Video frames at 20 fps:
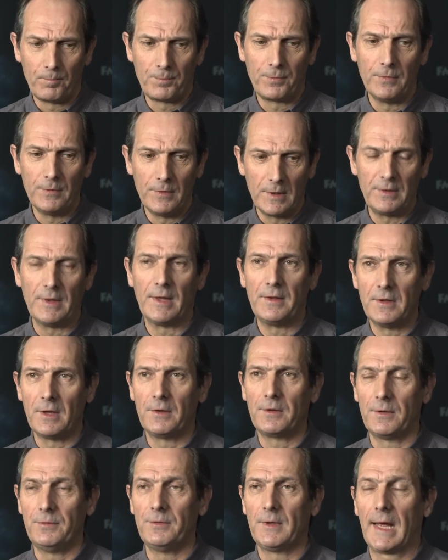
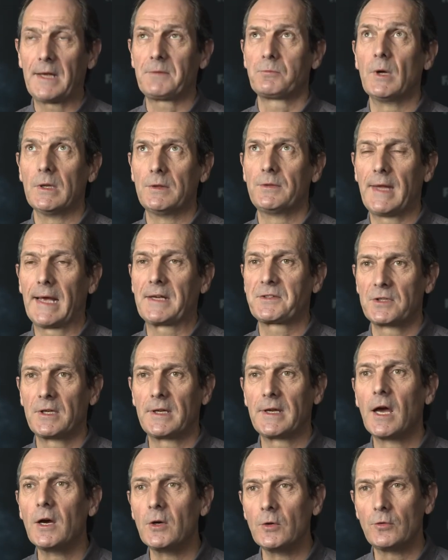
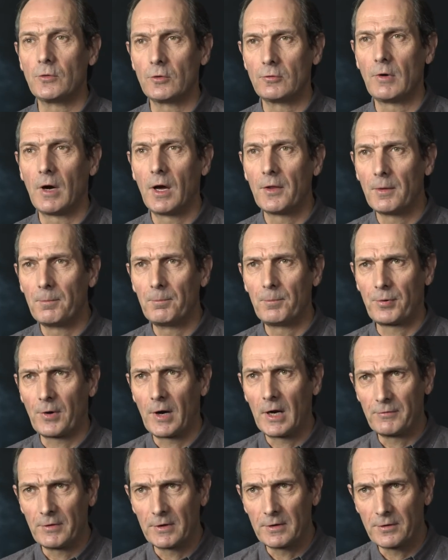nationally owned, or rather
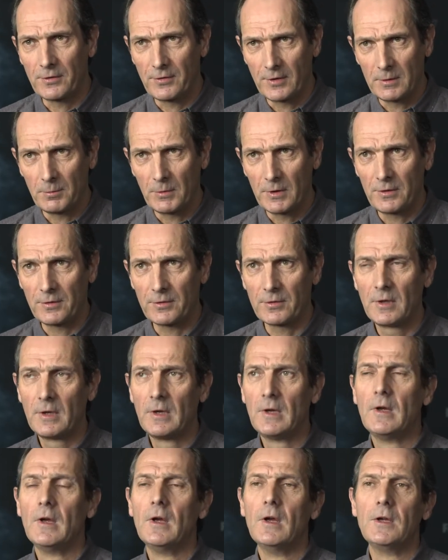private cinemas.
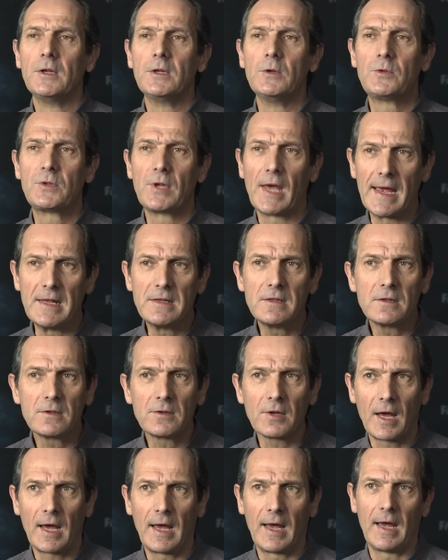You tend
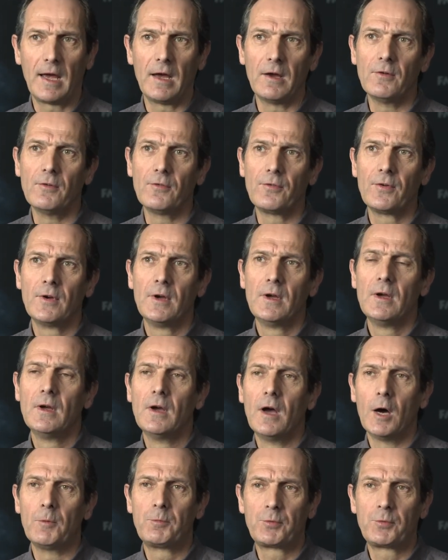to have a